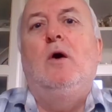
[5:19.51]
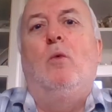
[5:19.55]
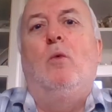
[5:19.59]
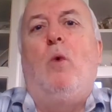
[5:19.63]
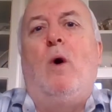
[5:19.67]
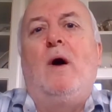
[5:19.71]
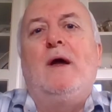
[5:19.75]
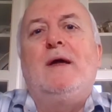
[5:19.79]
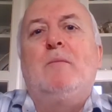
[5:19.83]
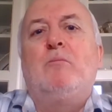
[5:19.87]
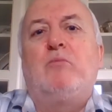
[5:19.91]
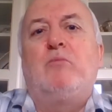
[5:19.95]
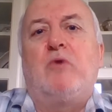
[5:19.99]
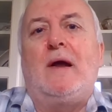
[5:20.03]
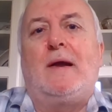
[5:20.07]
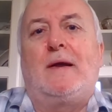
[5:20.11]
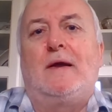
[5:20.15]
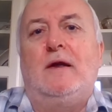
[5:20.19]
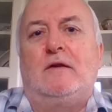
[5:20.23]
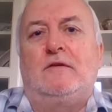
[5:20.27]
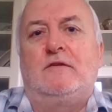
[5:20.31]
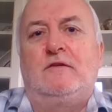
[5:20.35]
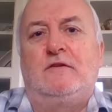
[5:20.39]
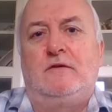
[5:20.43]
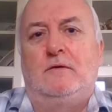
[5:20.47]
Why in
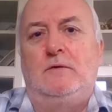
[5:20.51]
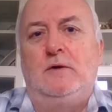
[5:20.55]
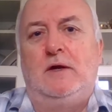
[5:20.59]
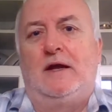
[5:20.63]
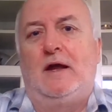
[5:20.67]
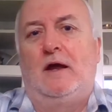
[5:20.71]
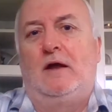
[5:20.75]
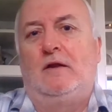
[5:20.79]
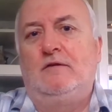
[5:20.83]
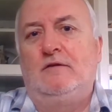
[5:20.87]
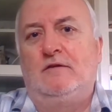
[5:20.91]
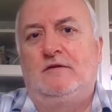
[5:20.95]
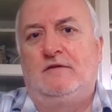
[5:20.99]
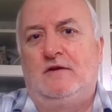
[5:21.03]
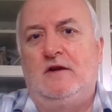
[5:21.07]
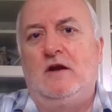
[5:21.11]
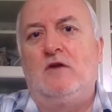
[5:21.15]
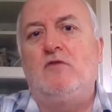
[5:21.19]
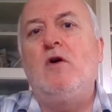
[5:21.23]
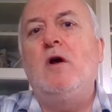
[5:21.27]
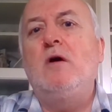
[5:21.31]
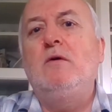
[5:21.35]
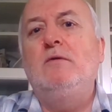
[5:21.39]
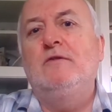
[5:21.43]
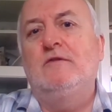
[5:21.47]
brackets? So you get
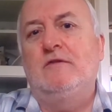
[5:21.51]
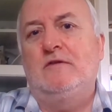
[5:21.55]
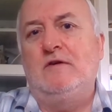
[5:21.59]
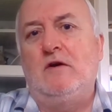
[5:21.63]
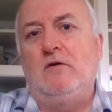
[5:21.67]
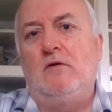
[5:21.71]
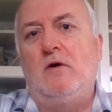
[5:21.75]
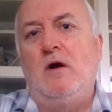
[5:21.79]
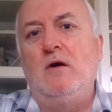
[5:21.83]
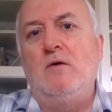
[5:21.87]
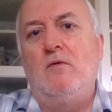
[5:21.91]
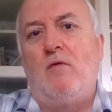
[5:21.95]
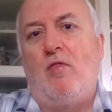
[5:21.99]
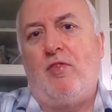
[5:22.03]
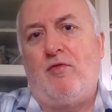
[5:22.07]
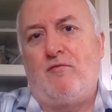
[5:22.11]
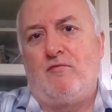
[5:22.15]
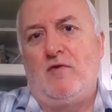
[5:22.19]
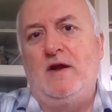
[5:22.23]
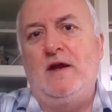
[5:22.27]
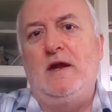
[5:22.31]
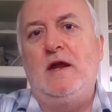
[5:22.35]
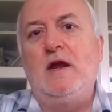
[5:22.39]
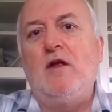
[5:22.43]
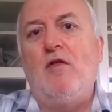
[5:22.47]
0, 0,
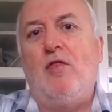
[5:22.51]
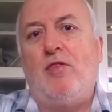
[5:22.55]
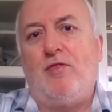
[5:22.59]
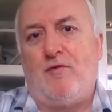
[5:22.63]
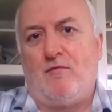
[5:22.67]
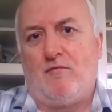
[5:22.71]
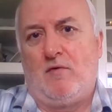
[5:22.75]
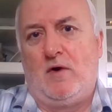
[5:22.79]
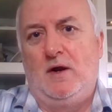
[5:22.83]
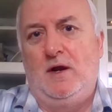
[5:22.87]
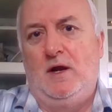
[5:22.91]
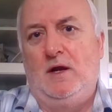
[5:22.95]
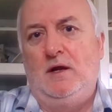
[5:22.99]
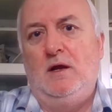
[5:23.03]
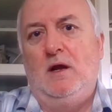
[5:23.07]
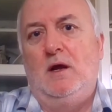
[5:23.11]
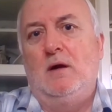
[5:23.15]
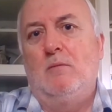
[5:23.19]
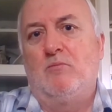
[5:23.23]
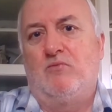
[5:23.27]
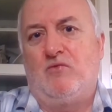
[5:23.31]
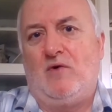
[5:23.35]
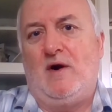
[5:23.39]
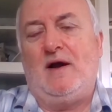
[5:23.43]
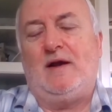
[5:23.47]
3, 3,
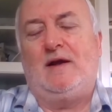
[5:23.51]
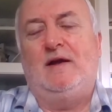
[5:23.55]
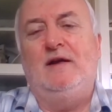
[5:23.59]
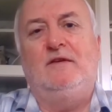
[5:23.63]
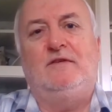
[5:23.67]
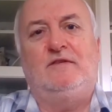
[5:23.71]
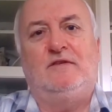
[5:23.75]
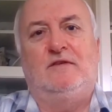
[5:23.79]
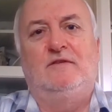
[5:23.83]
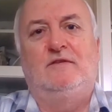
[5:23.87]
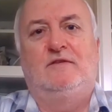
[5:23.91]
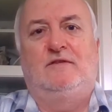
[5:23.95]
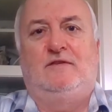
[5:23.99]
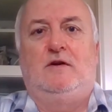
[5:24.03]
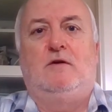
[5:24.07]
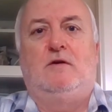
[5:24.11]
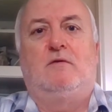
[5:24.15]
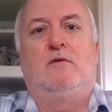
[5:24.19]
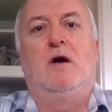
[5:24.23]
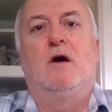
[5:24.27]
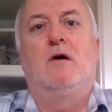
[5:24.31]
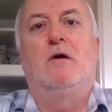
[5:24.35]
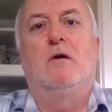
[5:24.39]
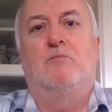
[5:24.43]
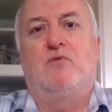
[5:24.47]
bracket
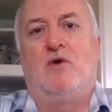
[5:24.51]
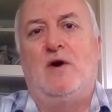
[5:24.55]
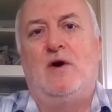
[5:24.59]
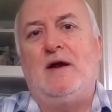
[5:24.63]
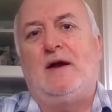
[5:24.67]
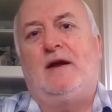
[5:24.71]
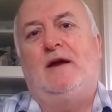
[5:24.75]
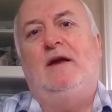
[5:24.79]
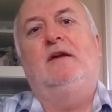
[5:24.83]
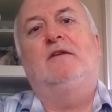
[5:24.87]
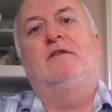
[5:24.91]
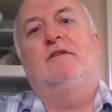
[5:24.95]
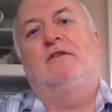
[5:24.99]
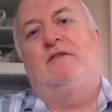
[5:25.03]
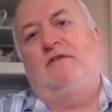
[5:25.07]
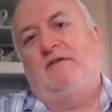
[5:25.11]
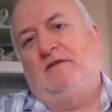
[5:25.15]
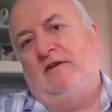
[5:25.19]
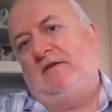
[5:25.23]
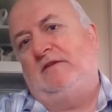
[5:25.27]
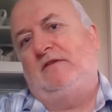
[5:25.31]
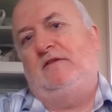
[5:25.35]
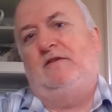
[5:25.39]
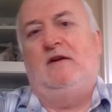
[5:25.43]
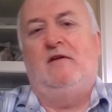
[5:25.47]
0, bracket
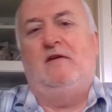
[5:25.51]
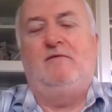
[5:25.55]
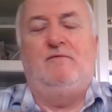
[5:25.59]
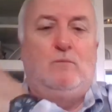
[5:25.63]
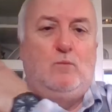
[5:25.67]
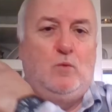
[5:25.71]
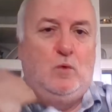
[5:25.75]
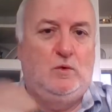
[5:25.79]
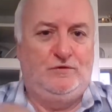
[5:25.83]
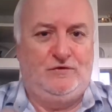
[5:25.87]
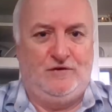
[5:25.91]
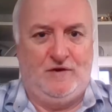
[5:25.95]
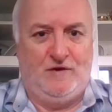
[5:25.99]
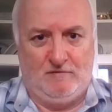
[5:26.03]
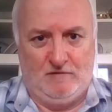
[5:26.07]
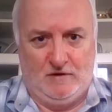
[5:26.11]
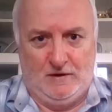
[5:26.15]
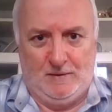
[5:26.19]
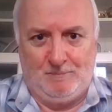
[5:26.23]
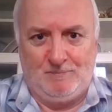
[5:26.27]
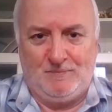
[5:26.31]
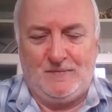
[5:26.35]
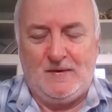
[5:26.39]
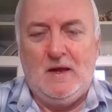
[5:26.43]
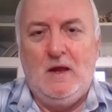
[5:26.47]
6, 7, whatever.